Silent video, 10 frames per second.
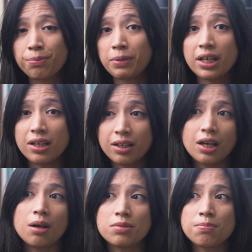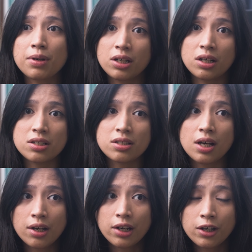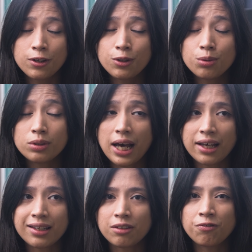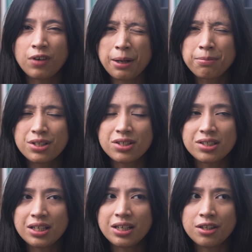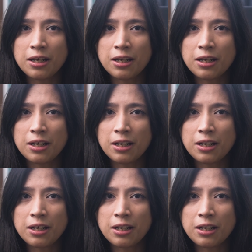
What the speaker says: or playing games because you do lack that vibrancy,